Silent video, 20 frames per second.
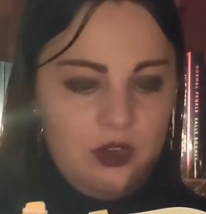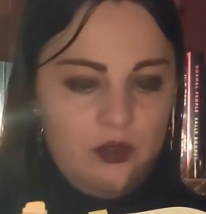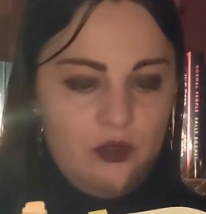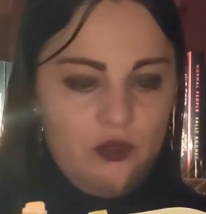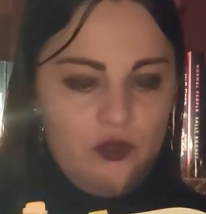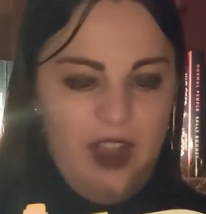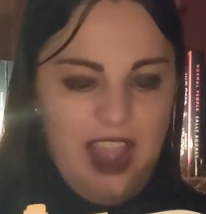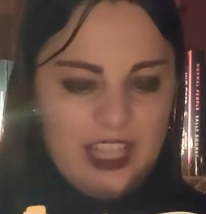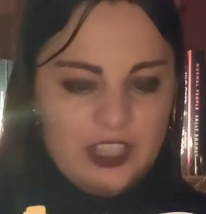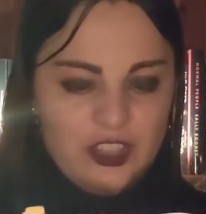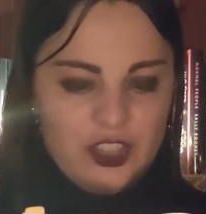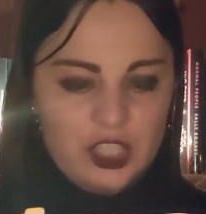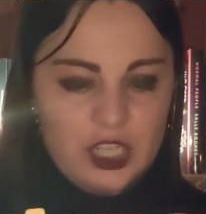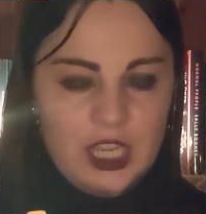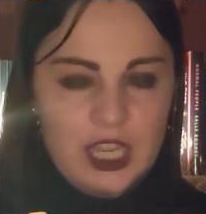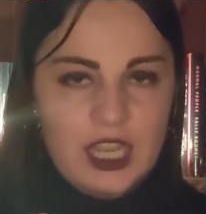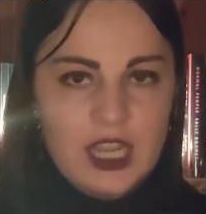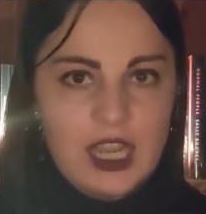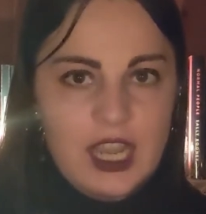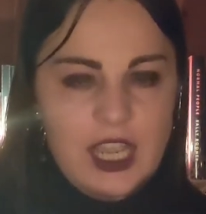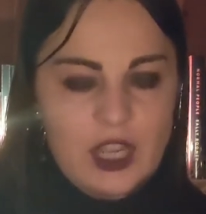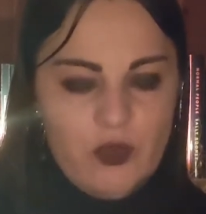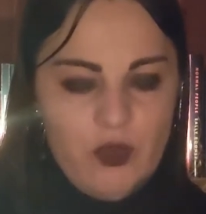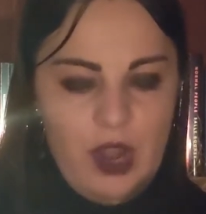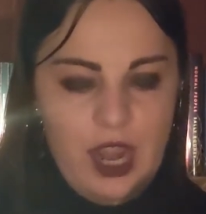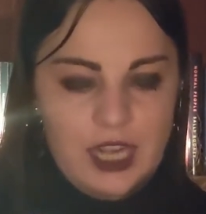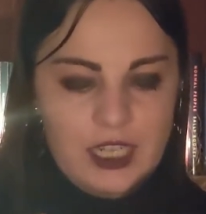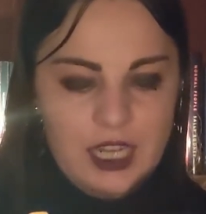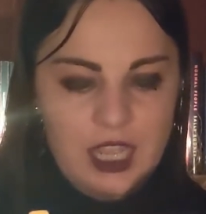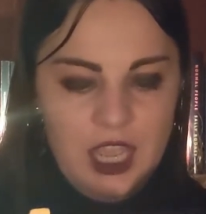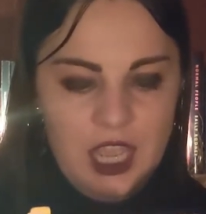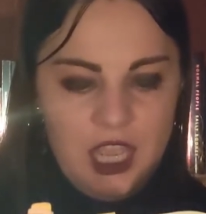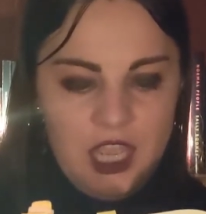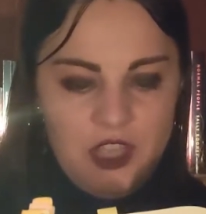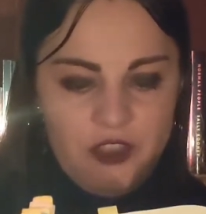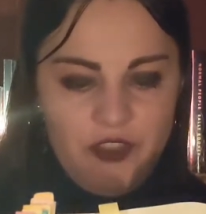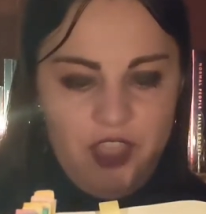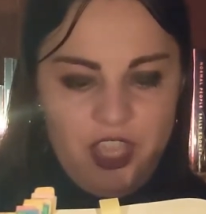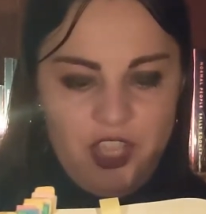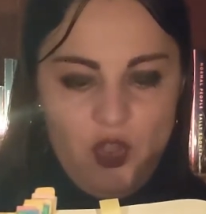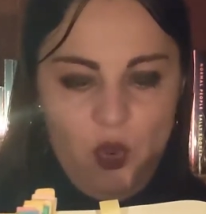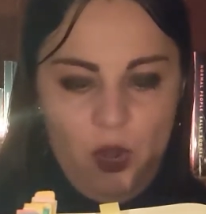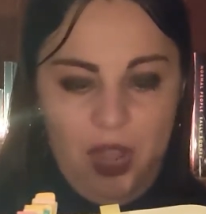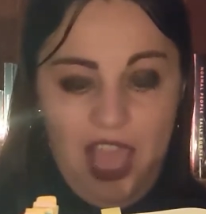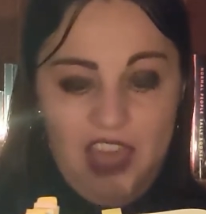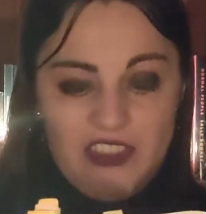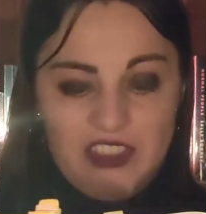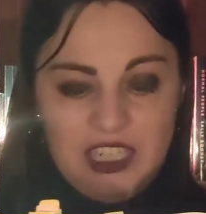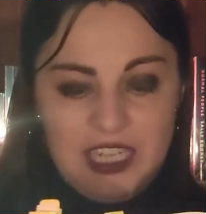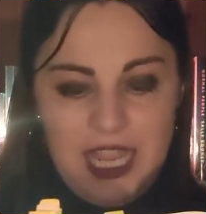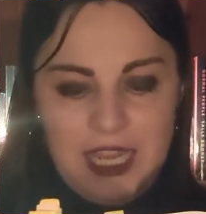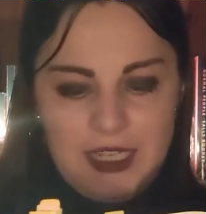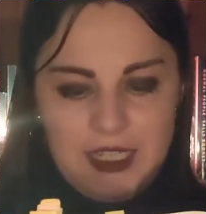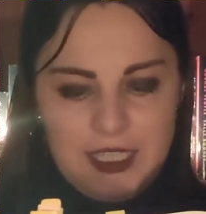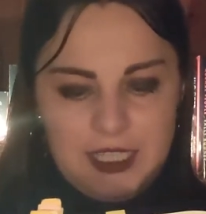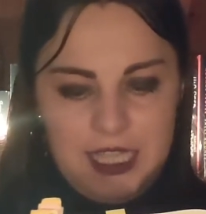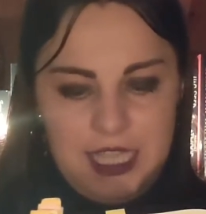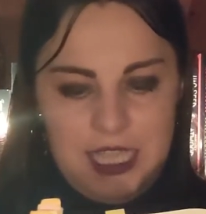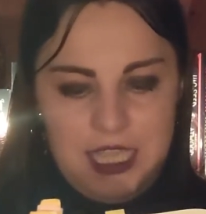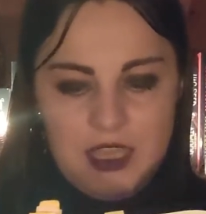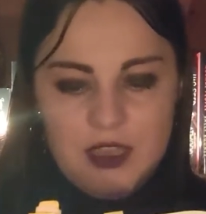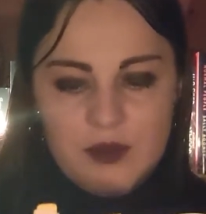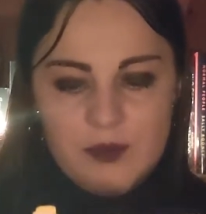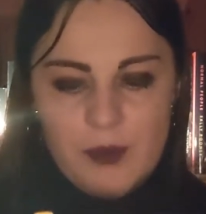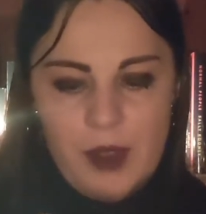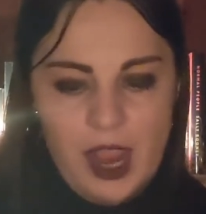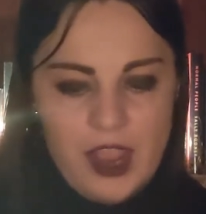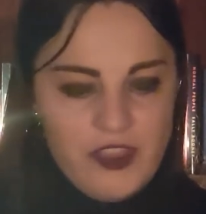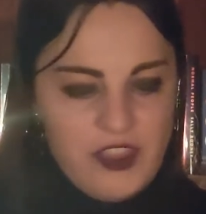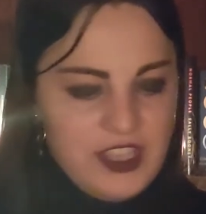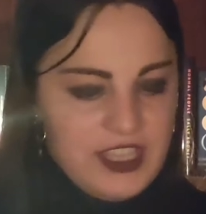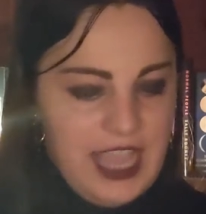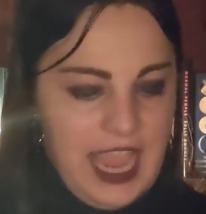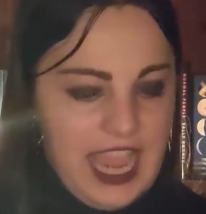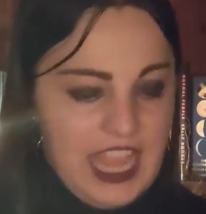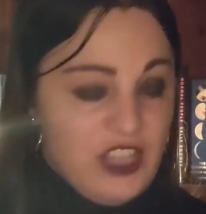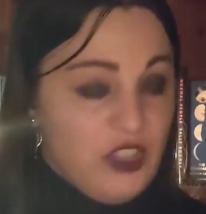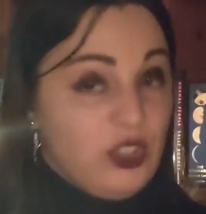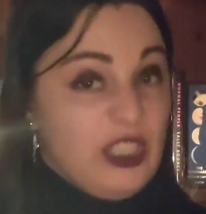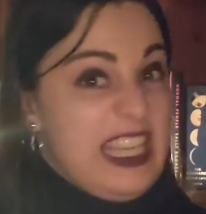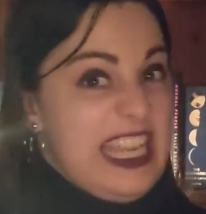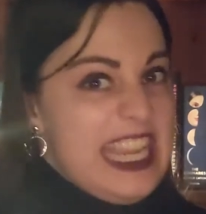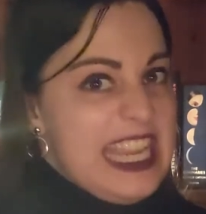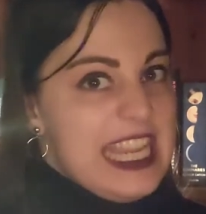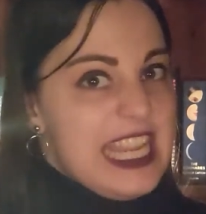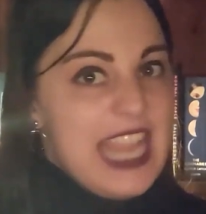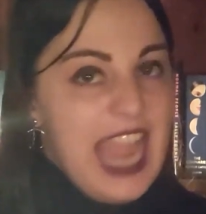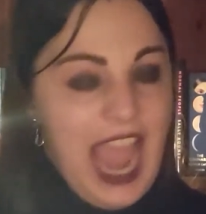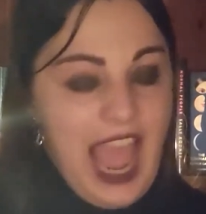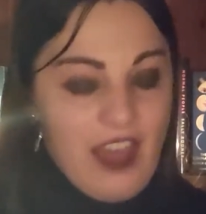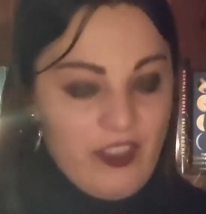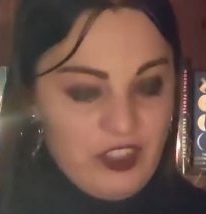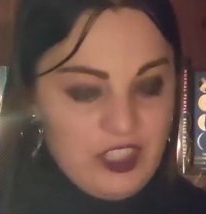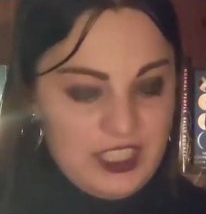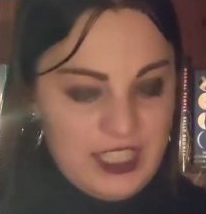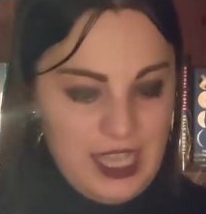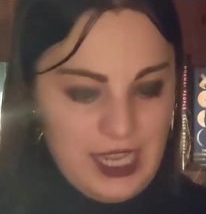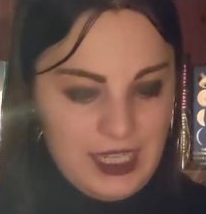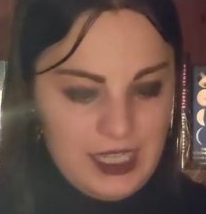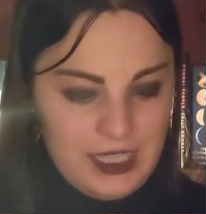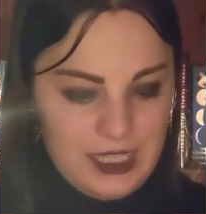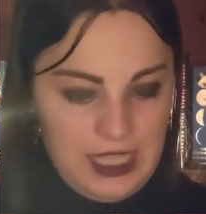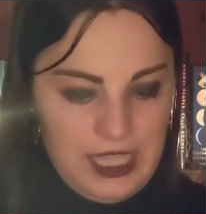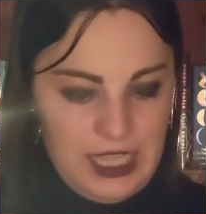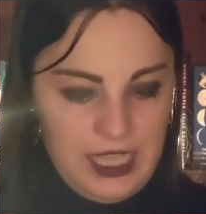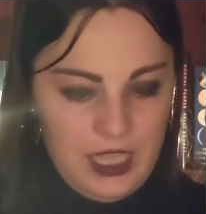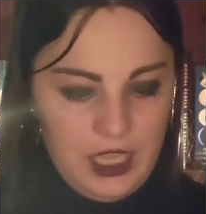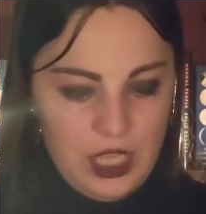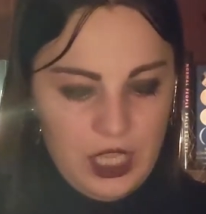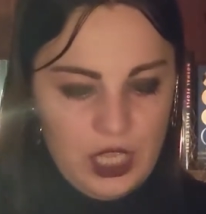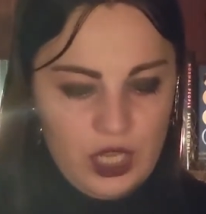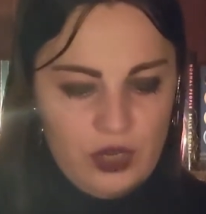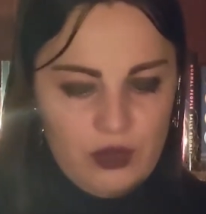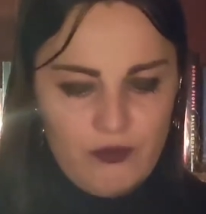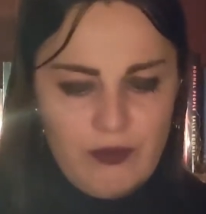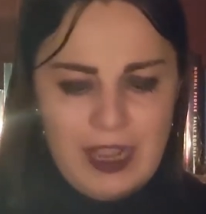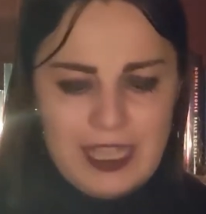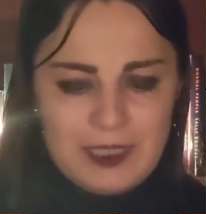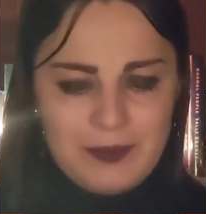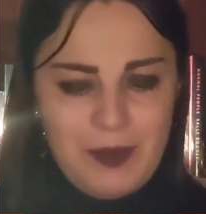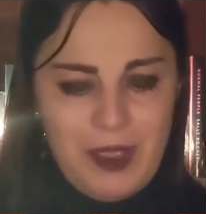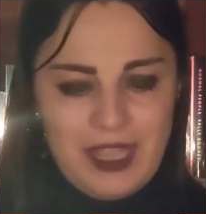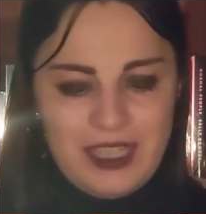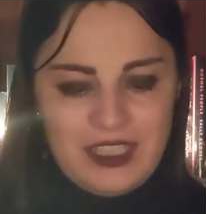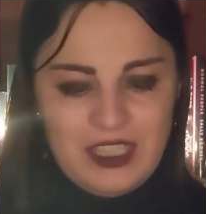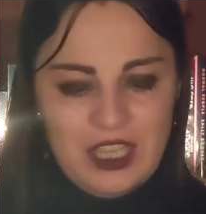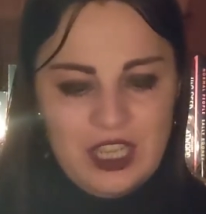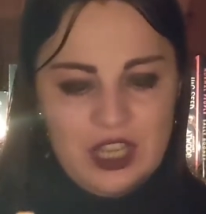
Wretch, I cried, thy God hath lent thee, by these angels he hath sent thee, respite